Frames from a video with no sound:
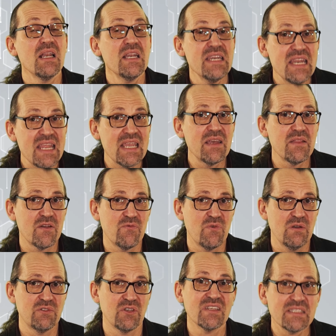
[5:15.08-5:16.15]
near the
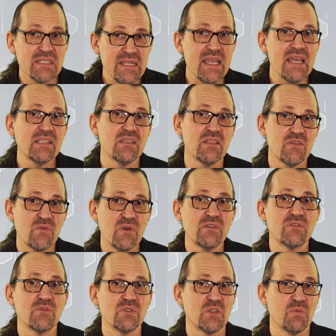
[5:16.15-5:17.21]
router, as near to the
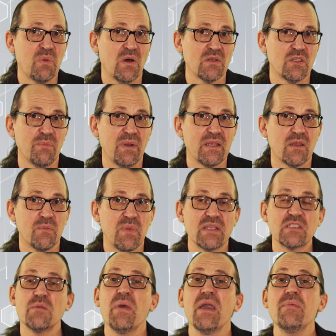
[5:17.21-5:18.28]
router as you possibly can be.
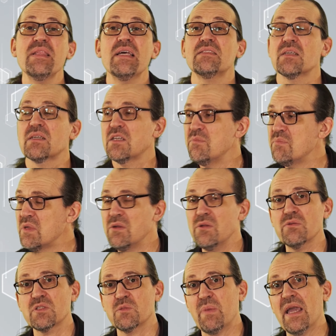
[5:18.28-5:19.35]
So maybe there's a
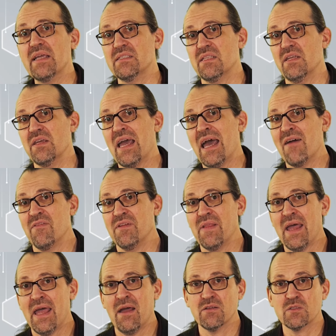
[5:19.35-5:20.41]
communal space that you have in the
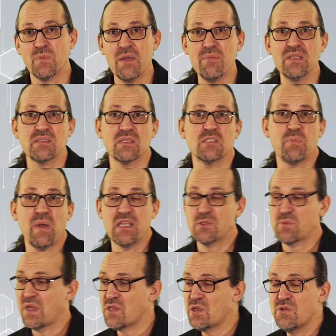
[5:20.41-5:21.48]
house. Maybe it's the
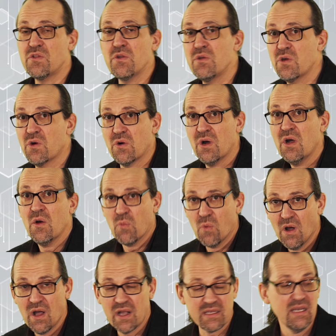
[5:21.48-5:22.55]
space where you do your
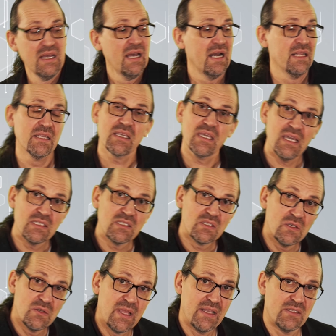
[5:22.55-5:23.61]
work and the kids
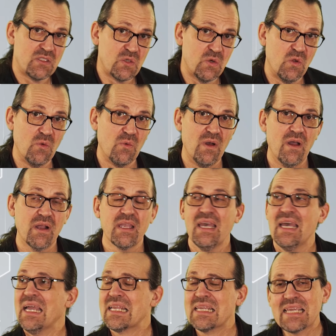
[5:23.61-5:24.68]
do their schoolwork.
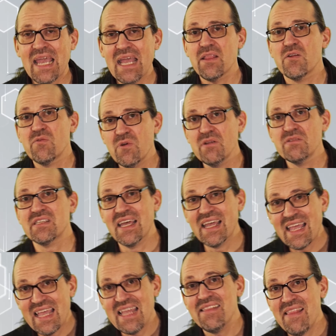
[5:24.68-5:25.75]
Get the router
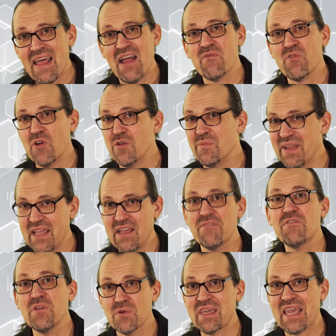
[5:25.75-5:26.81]
in that room
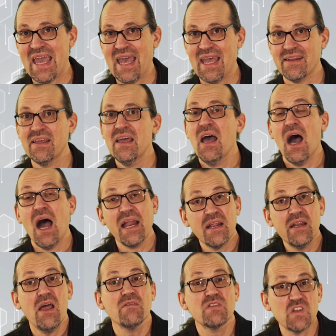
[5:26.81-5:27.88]
if you can. And I
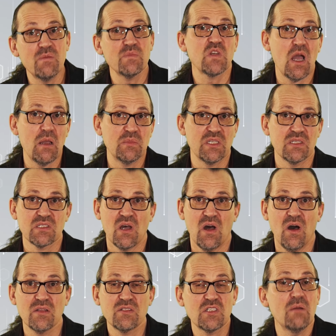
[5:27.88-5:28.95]
know sometimes it's
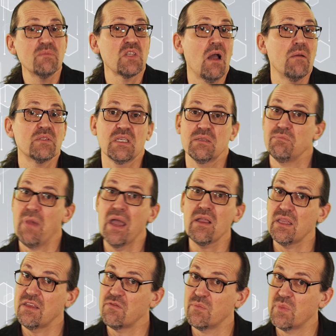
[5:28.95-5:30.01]
hard. Sometimes it may
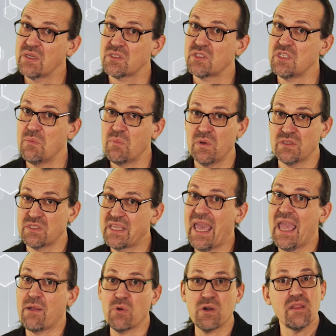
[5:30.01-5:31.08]
even be as simple as
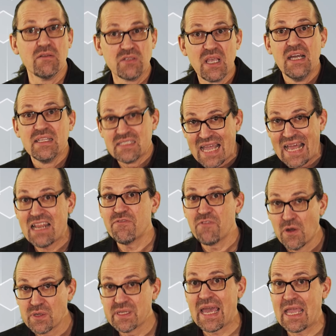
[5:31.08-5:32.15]
getting one of those
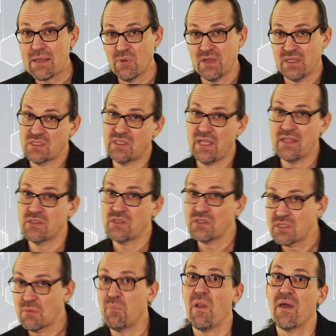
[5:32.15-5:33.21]
telephone cable
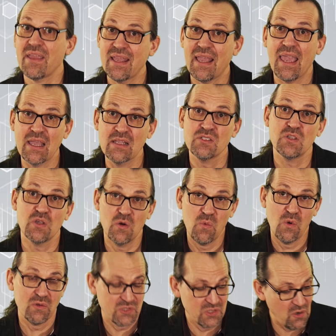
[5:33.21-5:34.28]
extensions and plugging it into your
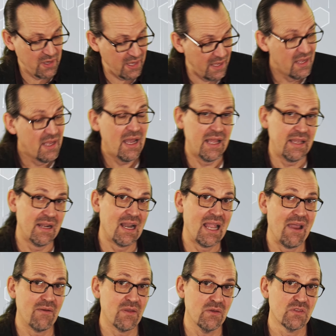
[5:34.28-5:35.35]
wall socket and
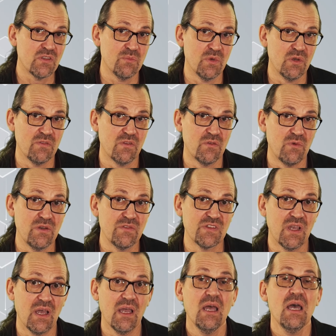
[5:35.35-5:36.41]
allowing you to move the
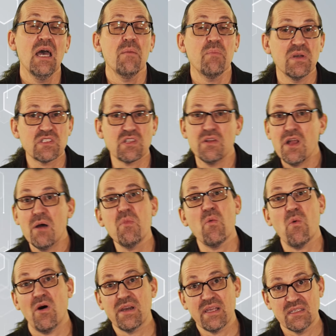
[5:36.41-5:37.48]
router. But so number
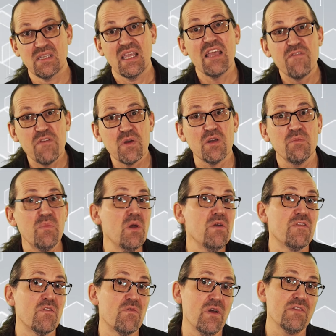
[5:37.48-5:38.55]
one is, if you can move
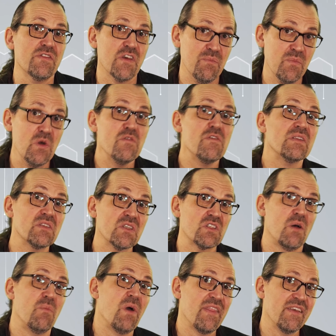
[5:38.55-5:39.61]
the router, move it to
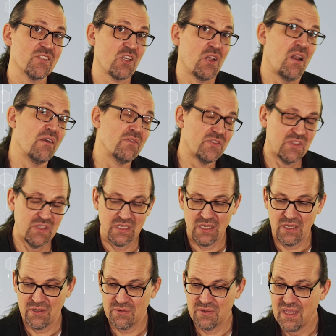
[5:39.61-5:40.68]
somewhere that's close to
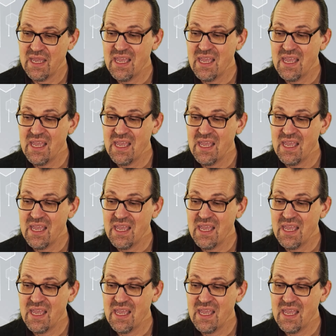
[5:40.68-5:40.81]
you.